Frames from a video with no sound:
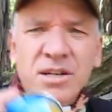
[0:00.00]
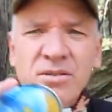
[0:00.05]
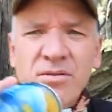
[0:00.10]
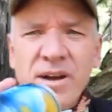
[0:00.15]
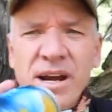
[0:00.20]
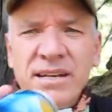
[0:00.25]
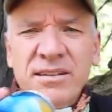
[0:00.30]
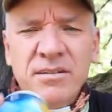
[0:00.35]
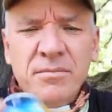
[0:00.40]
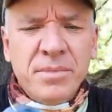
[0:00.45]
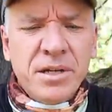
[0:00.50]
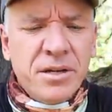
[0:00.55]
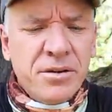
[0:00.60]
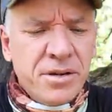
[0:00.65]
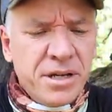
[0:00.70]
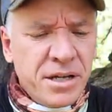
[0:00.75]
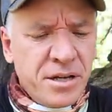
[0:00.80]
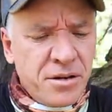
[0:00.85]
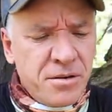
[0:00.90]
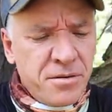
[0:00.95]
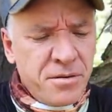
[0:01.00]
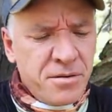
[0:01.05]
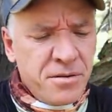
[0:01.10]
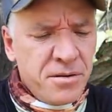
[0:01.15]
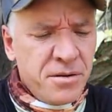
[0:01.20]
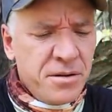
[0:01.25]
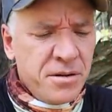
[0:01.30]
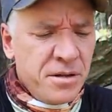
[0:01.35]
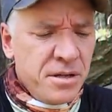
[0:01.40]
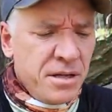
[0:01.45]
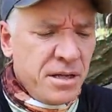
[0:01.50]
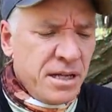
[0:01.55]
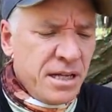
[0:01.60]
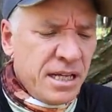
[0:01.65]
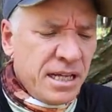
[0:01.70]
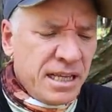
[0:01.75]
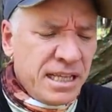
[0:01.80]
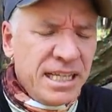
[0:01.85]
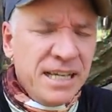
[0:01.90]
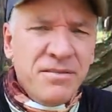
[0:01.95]
to crack the beer here.
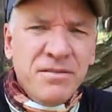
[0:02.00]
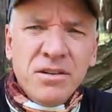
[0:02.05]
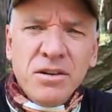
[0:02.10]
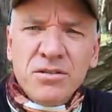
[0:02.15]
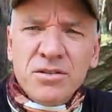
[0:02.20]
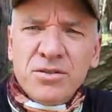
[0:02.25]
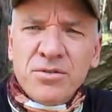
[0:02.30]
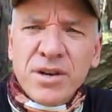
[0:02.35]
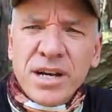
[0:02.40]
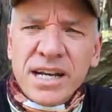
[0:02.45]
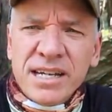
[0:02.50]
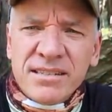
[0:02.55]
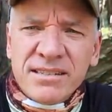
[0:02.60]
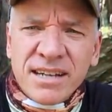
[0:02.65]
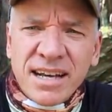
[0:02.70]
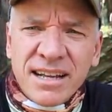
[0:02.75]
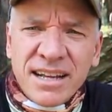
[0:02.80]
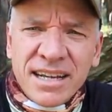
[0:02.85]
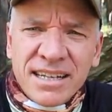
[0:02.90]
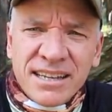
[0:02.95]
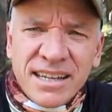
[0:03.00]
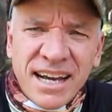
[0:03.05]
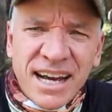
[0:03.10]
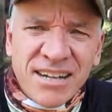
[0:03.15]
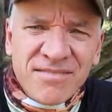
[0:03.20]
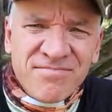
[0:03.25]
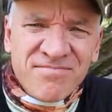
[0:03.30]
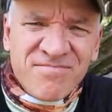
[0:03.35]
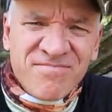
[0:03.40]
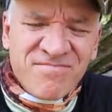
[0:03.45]
Leave no trace, I like that.